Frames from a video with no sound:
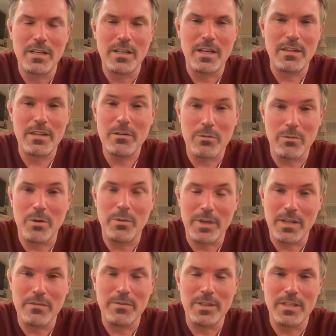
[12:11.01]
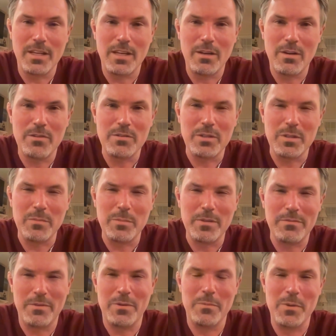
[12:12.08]
And they're growing every day also.
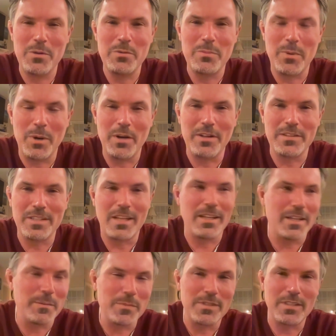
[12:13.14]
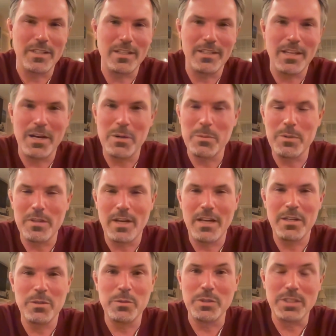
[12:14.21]
But for the most part, it's not like I'm sitting down with
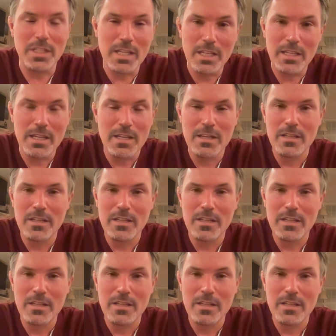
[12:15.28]
IOG